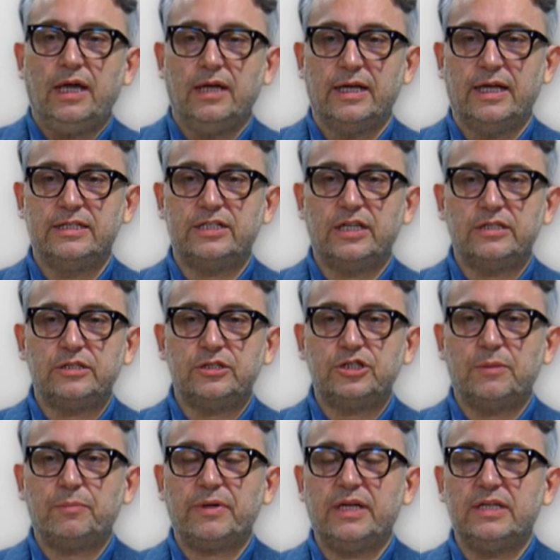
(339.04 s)
And
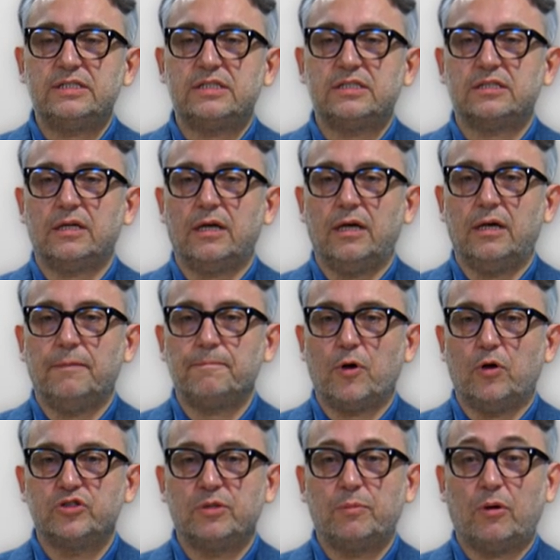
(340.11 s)
citizenship is uh,
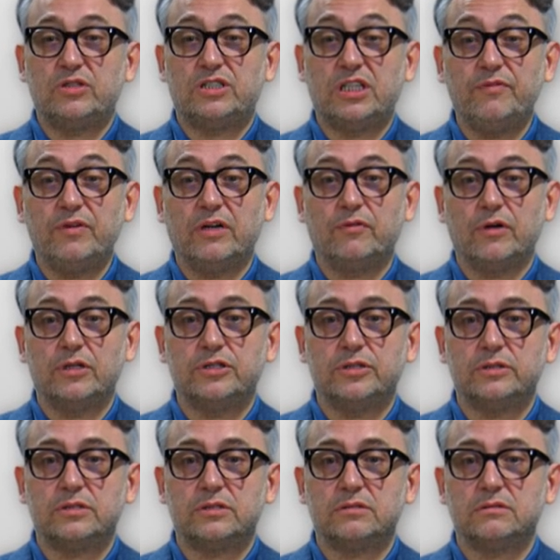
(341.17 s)
also about civic
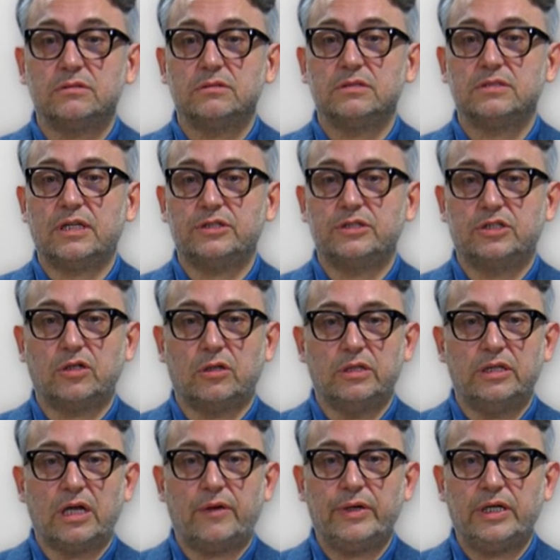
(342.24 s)
virtues, such as
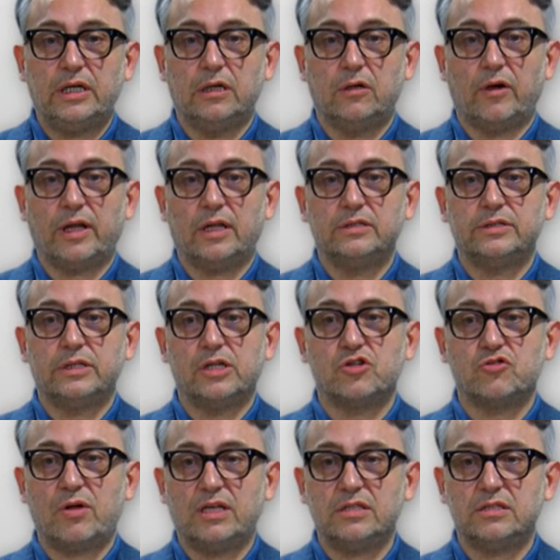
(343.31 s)
solidarity, loyalty, and
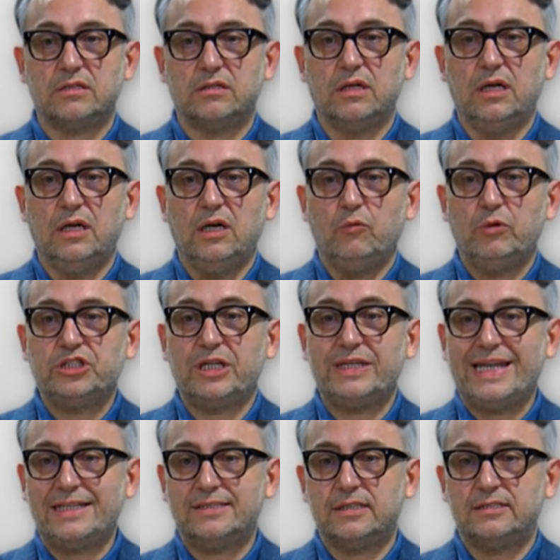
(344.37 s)
trust, which are
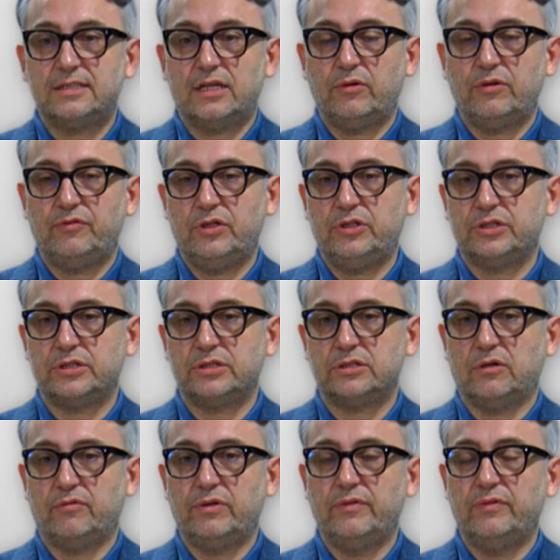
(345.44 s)
necessary features
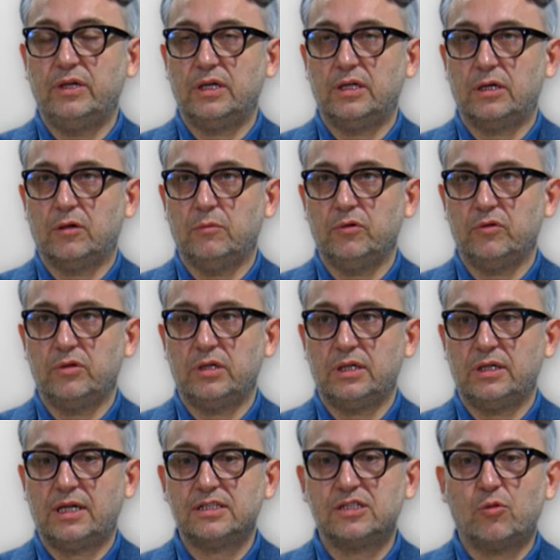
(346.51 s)
of living in a community.
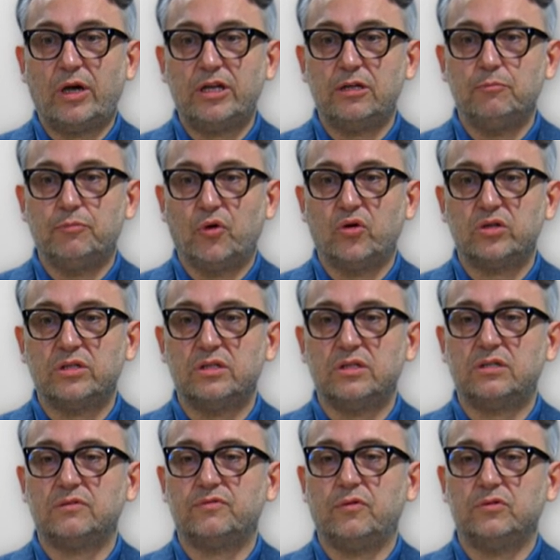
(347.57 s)
That's quite
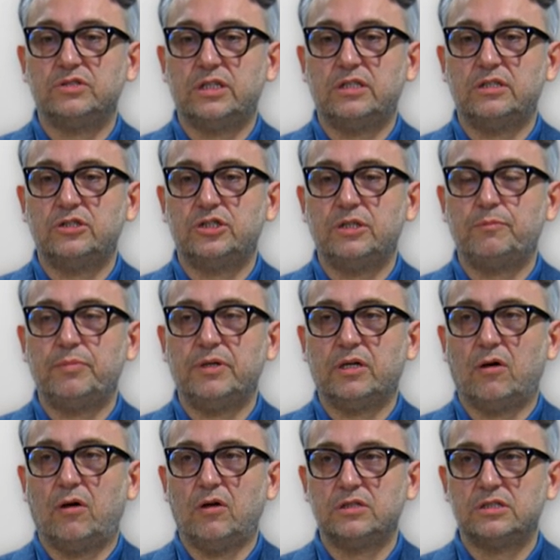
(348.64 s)
important for citizenship
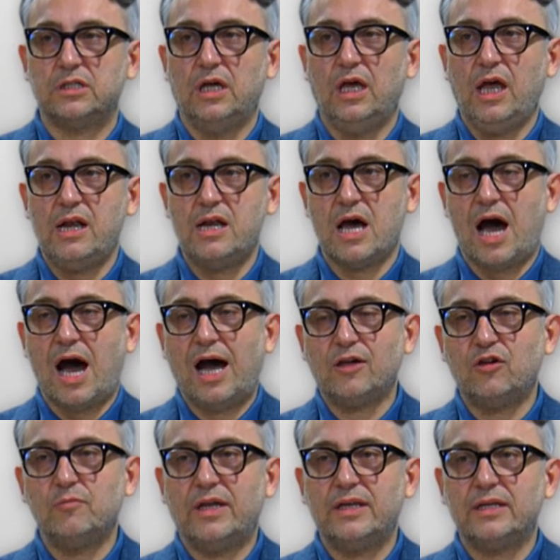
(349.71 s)
because the
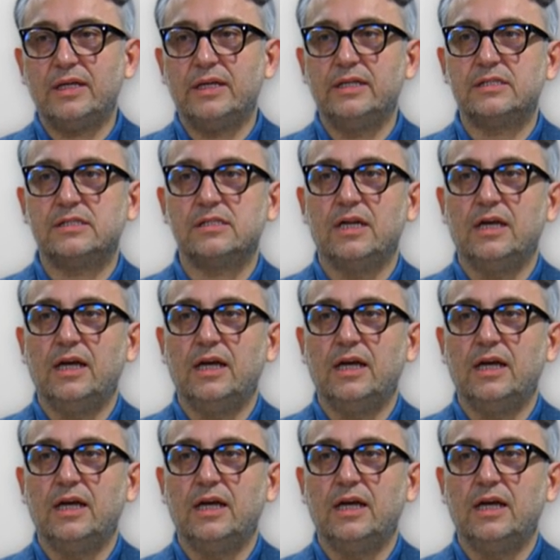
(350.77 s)
argument is